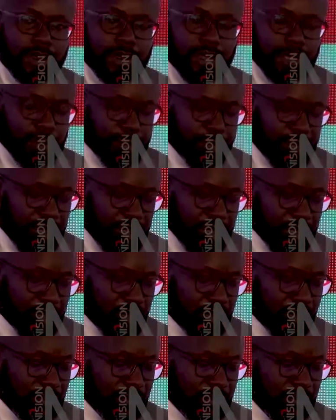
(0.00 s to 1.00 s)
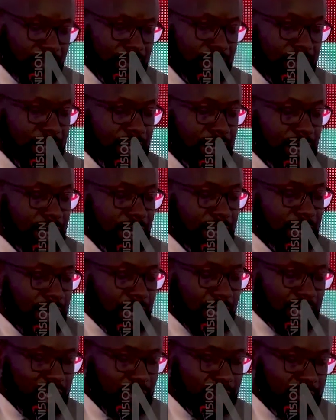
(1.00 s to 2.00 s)
the spirit of the
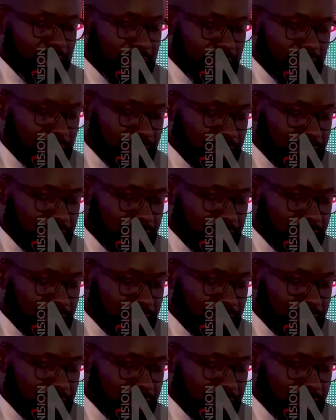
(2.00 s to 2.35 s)
Ultimate